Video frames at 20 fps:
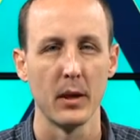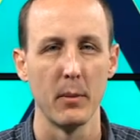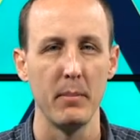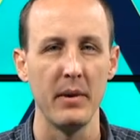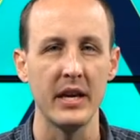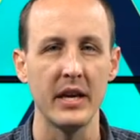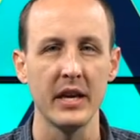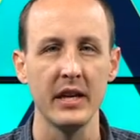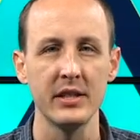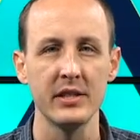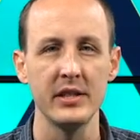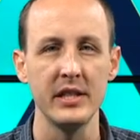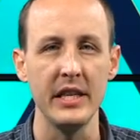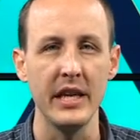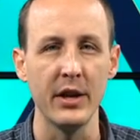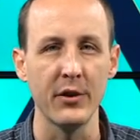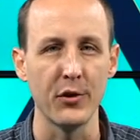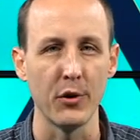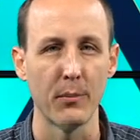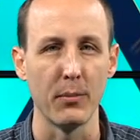because the
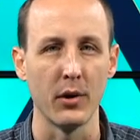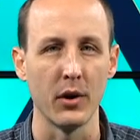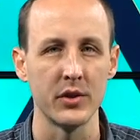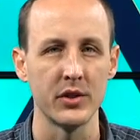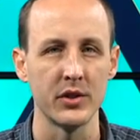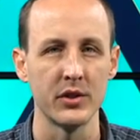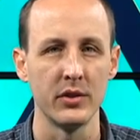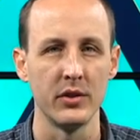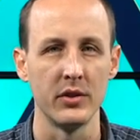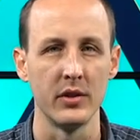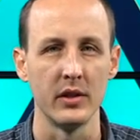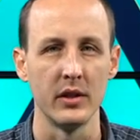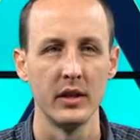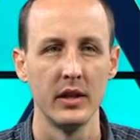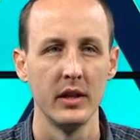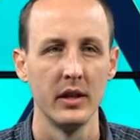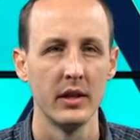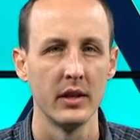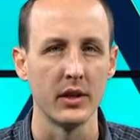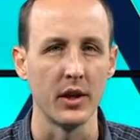interpersonal
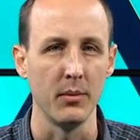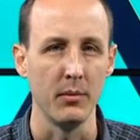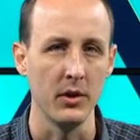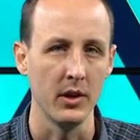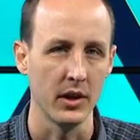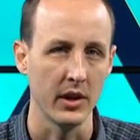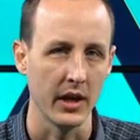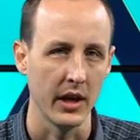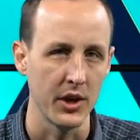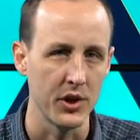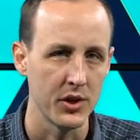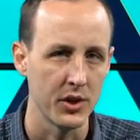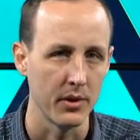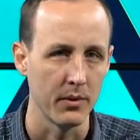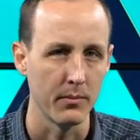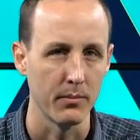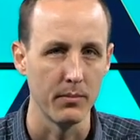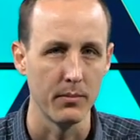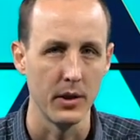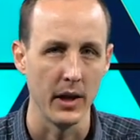
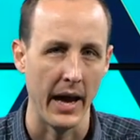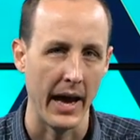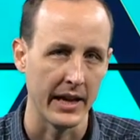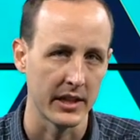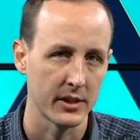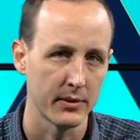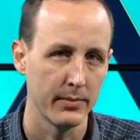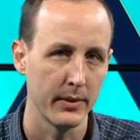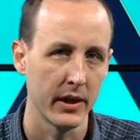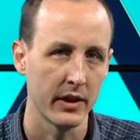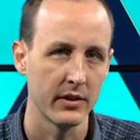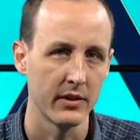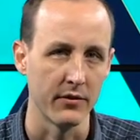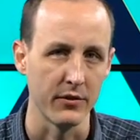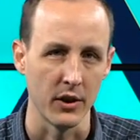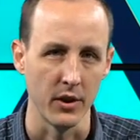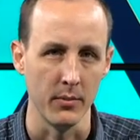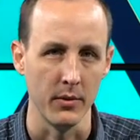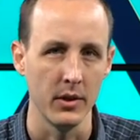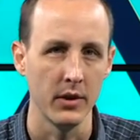communication aspect of
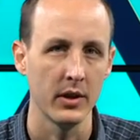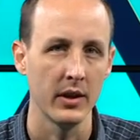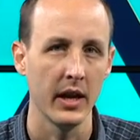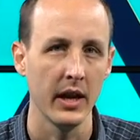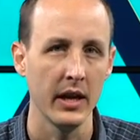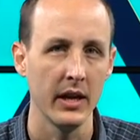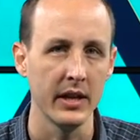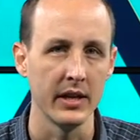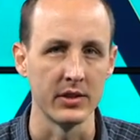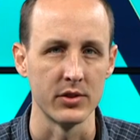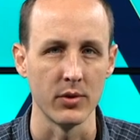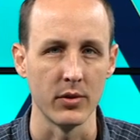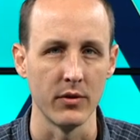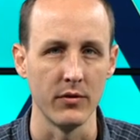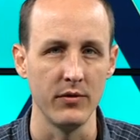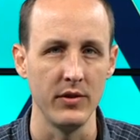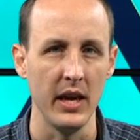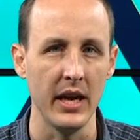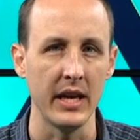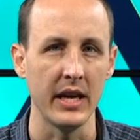communicating is sort
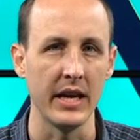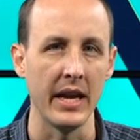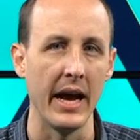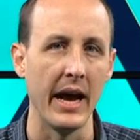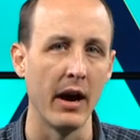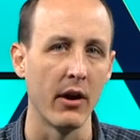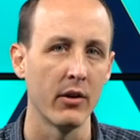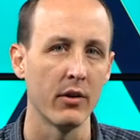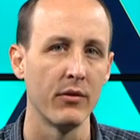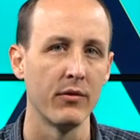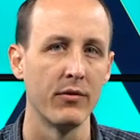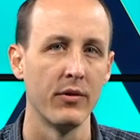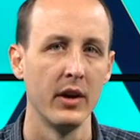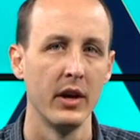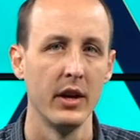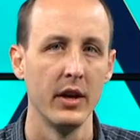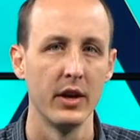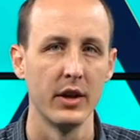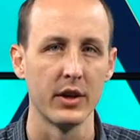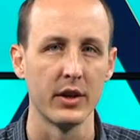of taken out of
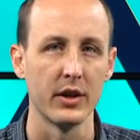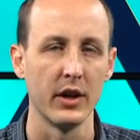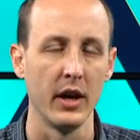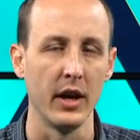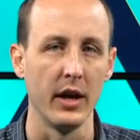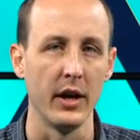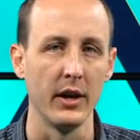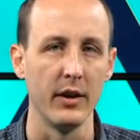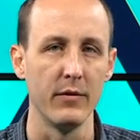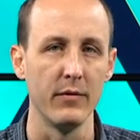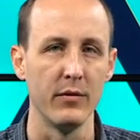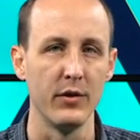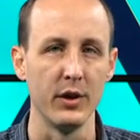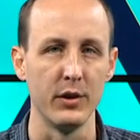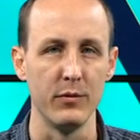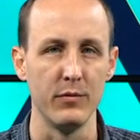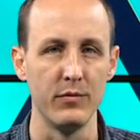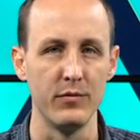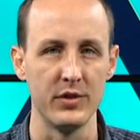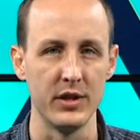uh,
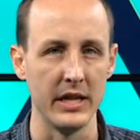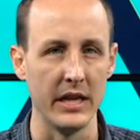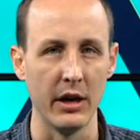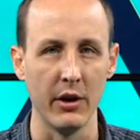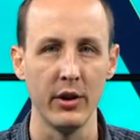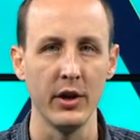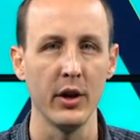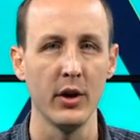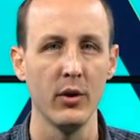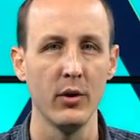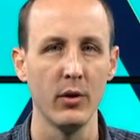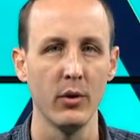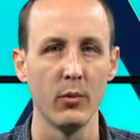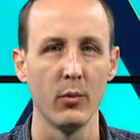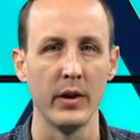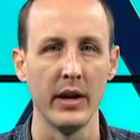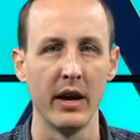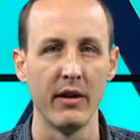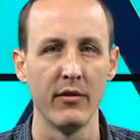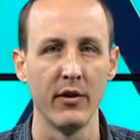the scenario
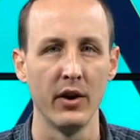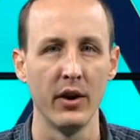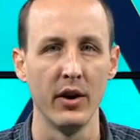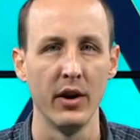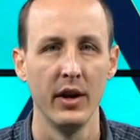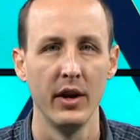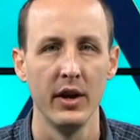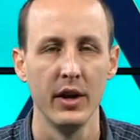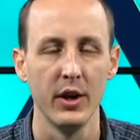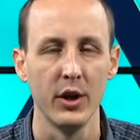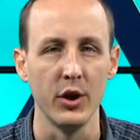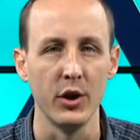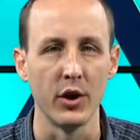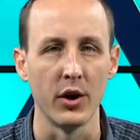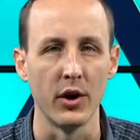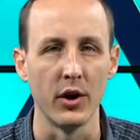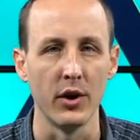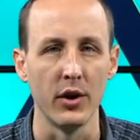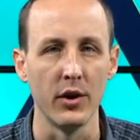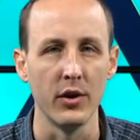whenever
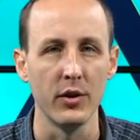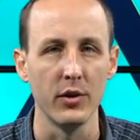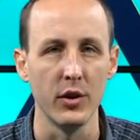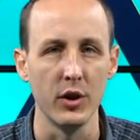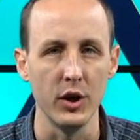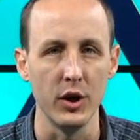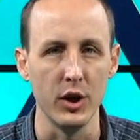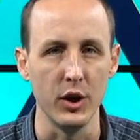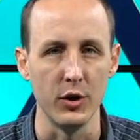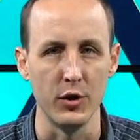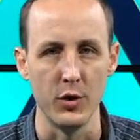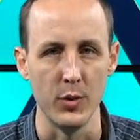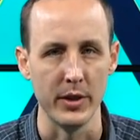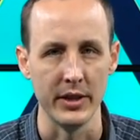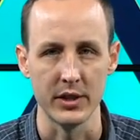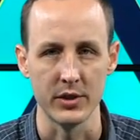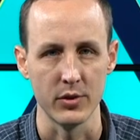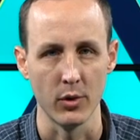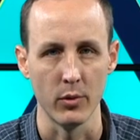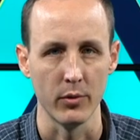you're doing
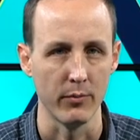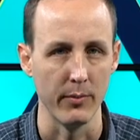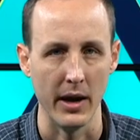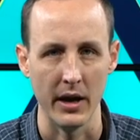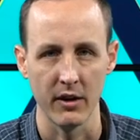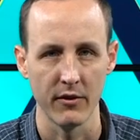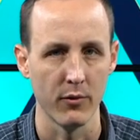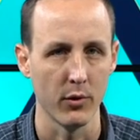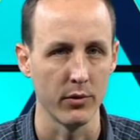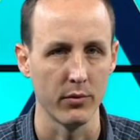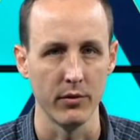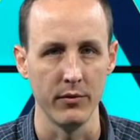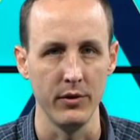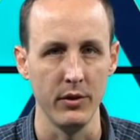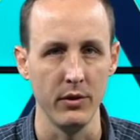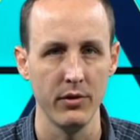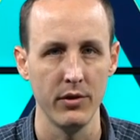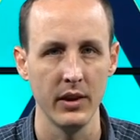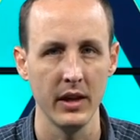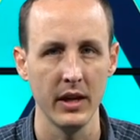this whole back and forth
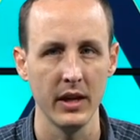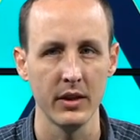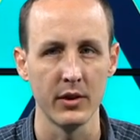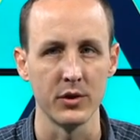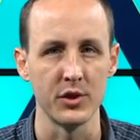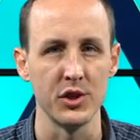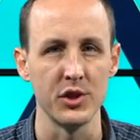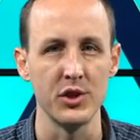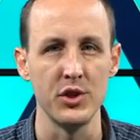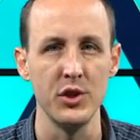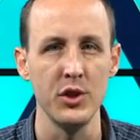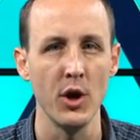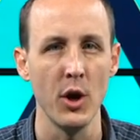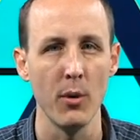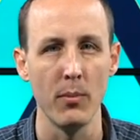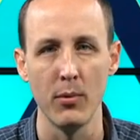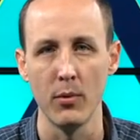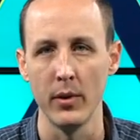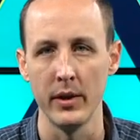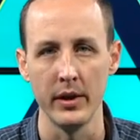review thing, there's just
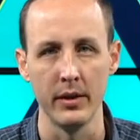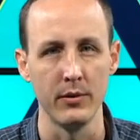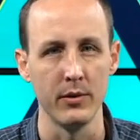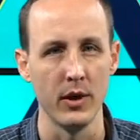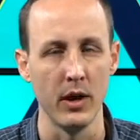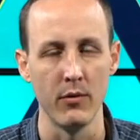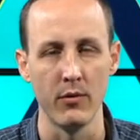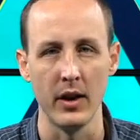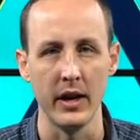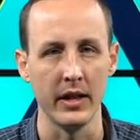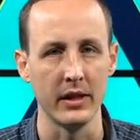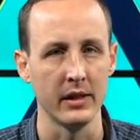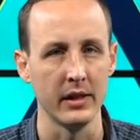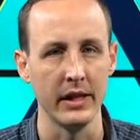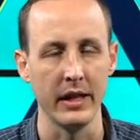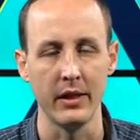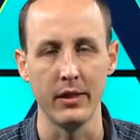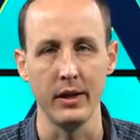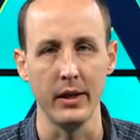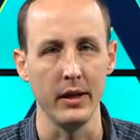no point in, in, writing
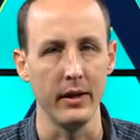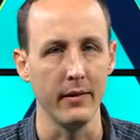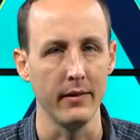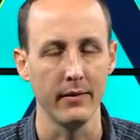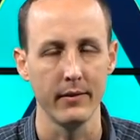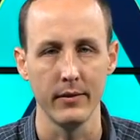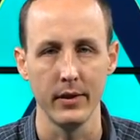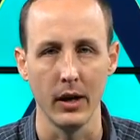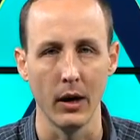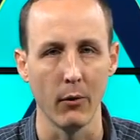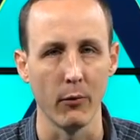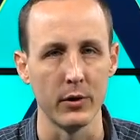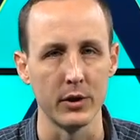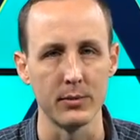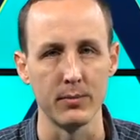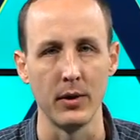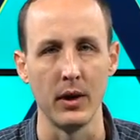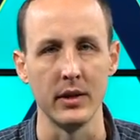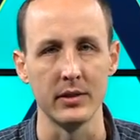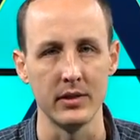lengthy, you know,
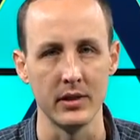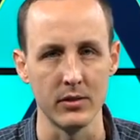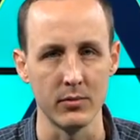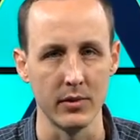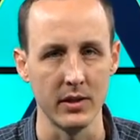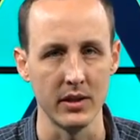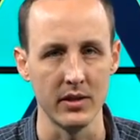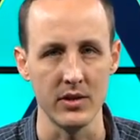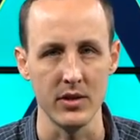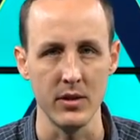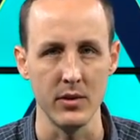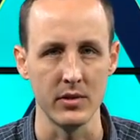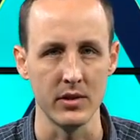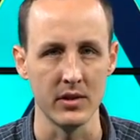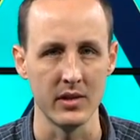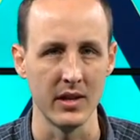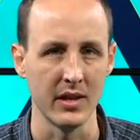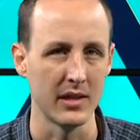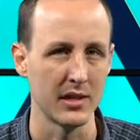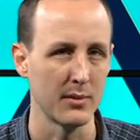responses with
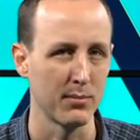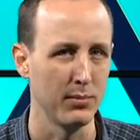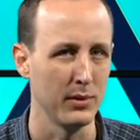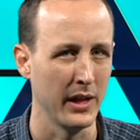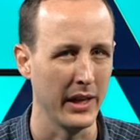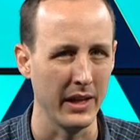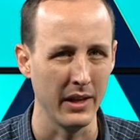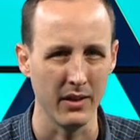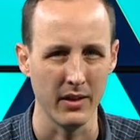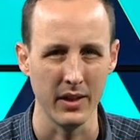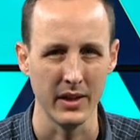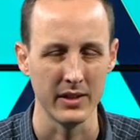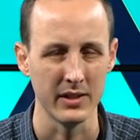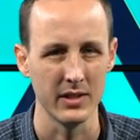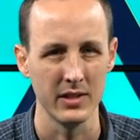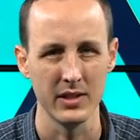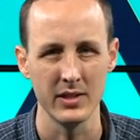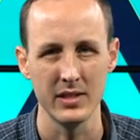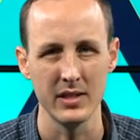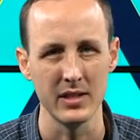excuses and explaining things.
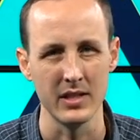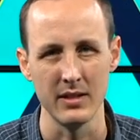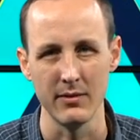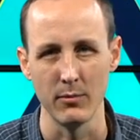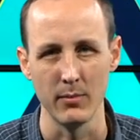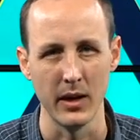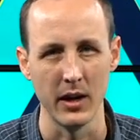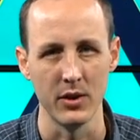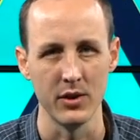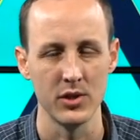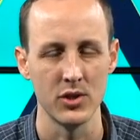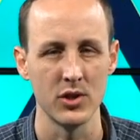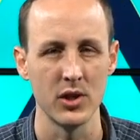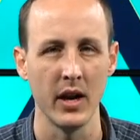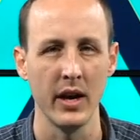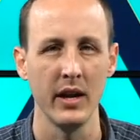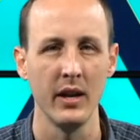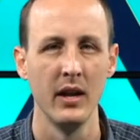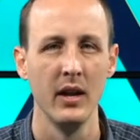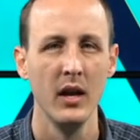It just doesn't even matter. Just
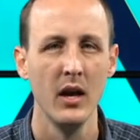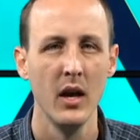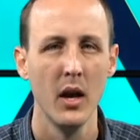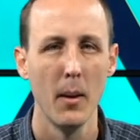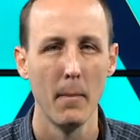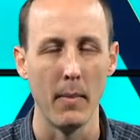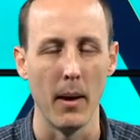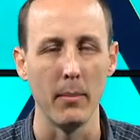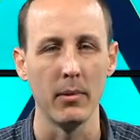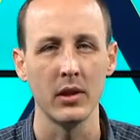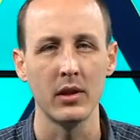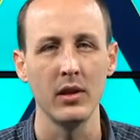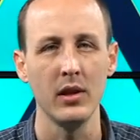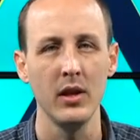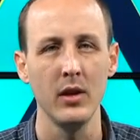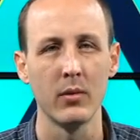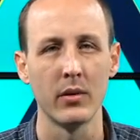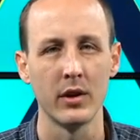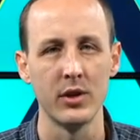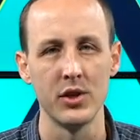try and publicly,
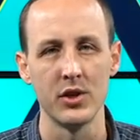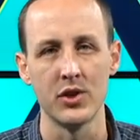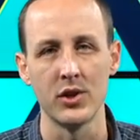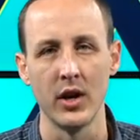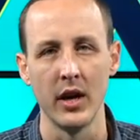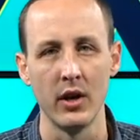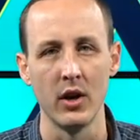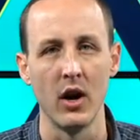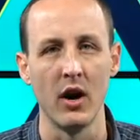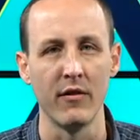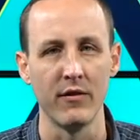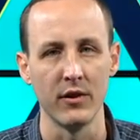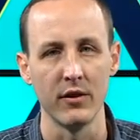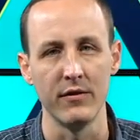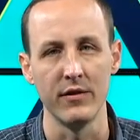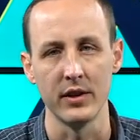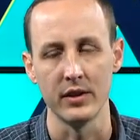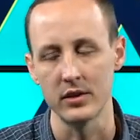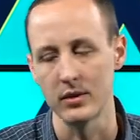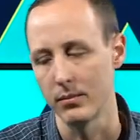you want to just try and offer to
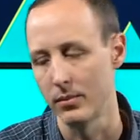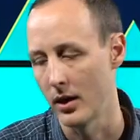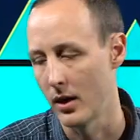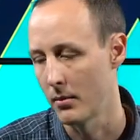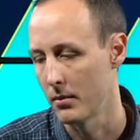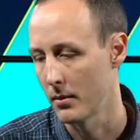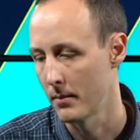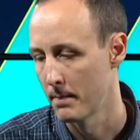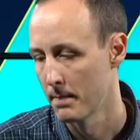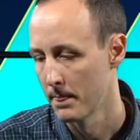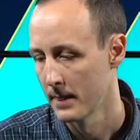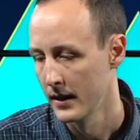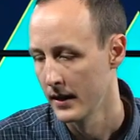fix the problem.